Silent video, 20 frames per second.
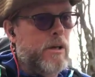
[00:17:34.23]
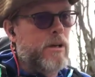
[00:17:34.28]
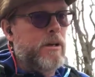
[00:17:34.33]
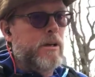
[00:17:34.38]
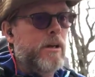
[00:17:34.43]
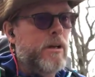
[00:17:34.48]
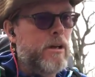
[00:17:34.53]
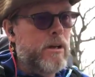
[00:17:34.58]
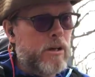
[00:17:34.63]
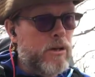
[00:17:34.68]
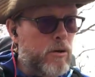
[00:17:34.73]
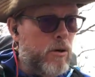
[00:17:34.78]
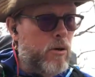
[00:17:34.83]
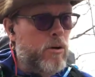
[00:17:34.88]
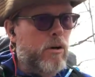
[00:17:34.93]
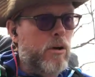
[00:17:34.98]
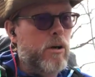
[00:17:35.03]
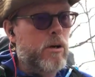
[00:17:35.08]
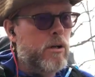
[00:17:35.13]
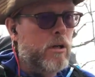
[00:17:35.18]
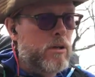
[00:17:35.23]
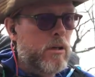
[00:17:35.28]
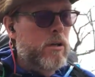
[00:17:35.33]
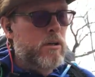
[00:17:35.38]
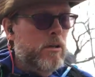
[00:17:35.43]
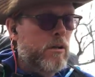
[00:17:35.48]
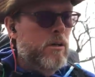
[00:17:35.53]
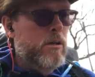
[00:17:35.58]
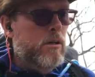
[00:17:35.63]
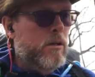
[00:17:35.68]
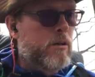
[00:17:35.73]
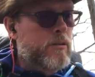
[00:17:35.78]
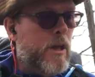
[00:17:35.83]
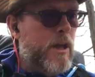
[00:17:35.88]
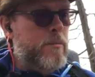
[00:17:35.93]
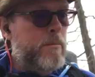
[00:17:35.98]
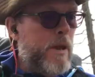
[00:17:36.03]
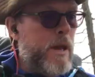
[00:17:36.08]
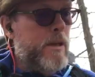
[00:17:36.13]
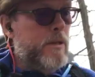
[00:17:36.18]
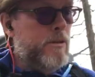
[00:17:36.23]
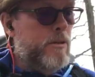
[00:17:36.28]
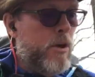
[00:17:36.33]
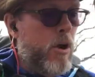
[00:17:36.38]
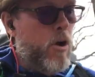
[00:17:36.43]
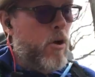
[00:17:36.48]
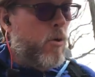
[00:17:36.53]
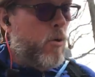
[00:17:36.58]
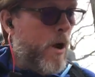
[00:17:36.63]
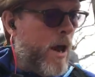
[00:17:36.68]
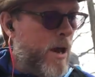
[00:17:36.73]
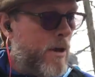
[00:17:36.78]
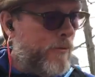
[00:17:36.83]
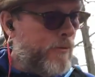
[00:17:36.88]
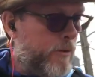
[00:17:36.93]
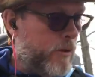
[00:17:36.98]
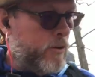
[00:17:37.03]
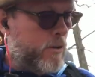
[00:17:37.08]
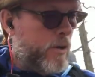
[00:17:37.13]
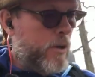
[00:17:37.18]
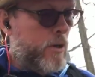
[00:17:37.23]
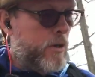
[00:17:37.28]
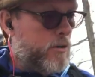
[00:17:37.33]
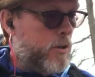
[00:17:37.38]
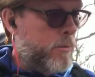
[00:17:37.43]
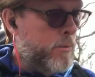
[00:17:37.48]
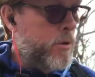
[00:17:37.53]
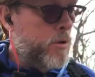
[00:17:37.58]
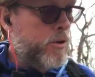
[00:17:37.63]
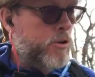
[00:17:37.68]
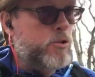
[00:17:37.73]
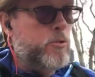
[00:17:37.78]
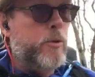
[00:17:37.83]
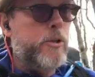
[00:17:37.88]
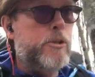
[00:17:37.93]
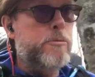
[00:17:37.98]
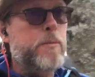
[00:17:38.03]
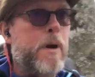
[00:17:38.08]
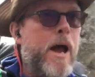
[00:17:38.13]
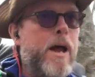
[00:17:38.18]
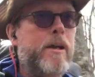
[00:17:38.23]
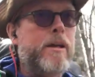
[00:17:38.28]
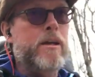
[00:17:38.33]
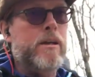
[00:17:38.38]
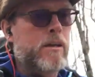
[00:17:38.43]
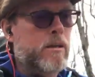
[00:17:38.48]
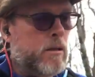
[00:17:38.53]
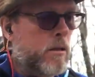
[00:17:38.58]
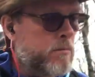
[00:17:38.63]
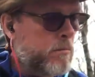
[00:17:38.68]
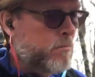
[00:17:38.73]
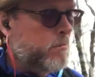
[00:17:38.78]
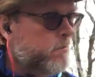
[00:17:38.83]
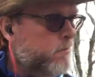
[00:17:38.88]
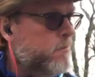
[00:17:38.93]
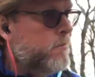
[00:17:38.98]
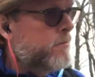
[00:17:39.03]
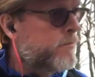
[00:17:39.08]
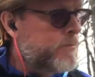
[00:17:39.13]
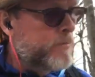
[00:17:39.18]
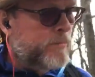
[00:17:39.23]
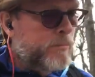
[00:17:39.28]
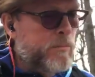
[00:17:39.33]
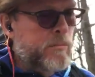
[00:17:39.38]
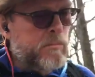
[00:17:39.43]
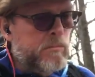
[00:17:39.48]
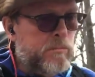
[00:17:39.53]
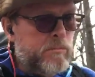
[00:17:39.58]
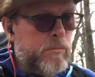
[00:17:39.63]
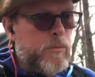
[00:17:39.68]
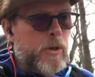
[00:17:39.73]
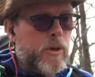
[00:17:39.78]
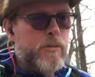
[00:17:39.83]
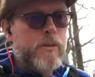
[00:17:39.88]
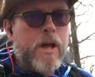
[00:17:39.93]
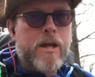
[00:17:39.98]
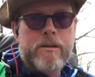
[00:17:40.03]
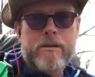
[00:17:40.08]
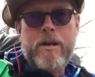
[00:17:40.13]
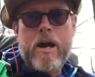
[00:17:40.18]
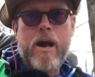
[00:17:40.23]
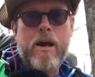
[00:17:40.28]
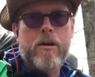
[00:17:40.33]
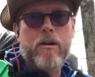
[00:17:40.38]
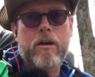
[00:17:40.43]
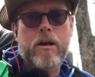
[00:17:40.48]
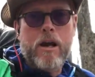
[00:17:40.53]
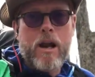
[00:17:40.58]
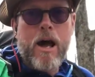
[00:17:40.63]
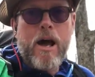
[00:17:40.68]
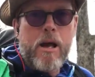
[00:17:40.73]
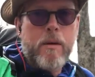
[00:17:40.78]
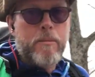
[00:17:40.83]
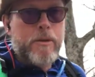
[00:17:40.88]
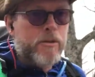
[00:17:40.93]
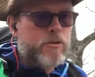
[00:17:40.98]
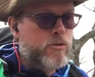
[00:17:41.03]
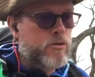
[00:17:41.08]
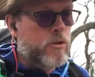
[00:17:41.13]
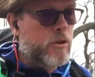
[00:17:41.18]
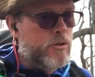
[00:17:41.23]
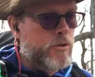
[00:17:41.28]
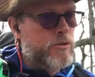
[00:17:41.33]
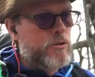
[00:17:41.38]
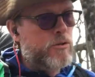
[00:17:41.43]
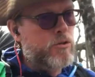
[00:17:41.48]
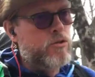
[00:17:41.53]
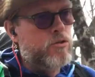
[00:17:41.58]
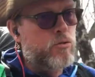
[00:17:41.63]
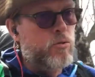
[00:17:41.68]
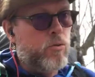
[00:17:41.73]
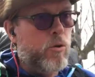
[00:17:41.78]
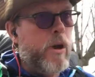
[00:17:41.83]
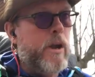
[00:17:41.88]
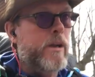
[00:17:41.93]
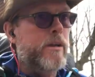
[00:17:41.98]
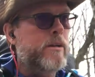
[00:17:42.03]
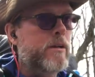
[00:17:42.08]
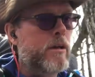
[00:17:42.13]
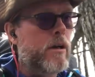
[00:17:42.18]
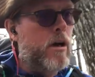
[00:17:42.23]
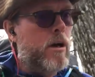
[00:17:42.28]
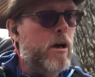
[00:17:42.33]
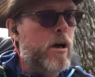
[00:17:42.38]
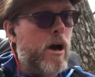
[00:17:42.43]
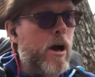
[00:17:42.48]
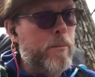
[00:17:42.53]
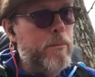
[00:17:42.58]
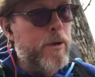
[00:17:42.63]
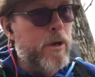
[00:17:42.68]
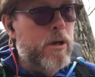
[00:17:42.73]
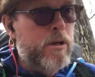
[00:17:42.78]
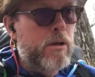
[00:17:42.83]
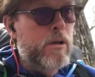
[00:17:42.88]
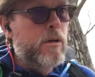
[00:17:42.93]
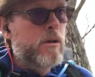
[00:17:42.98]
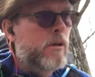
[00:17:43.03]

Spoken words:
a hill. They made no effort to put a switchback in that entire climb. It's just straight up.